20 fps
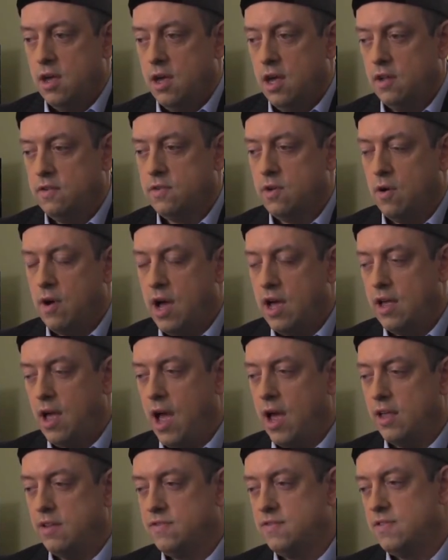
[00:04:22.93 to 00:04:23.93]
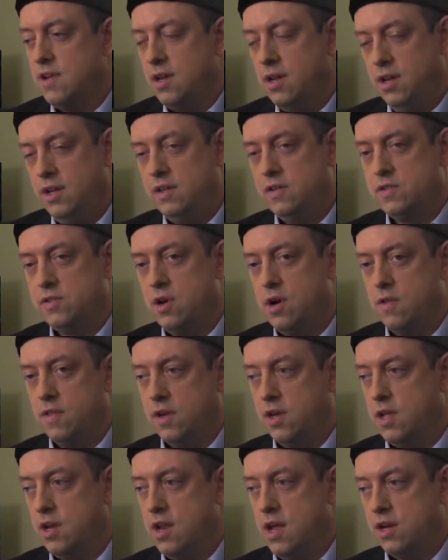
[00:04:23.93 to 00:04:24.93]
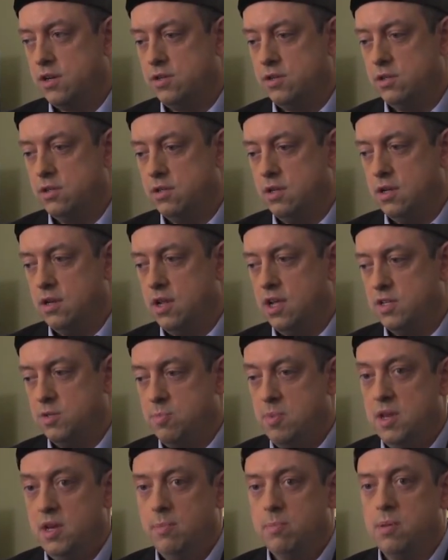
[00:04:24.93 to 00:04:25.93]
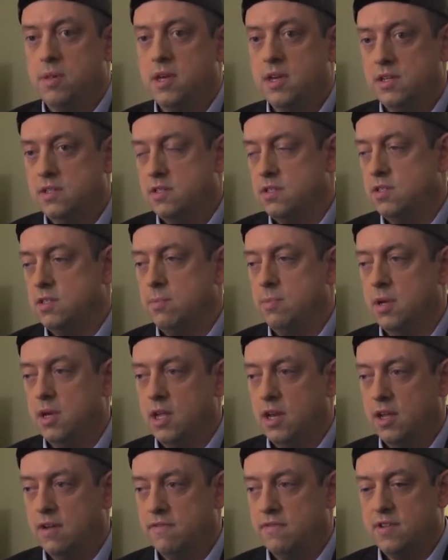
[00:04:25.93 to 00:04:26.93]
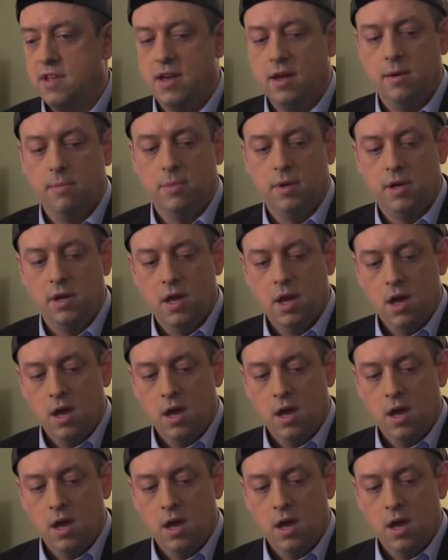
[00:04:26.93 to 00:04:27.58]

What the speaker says: And so I suddenly saw the connection that has been in place since the beginning of time, but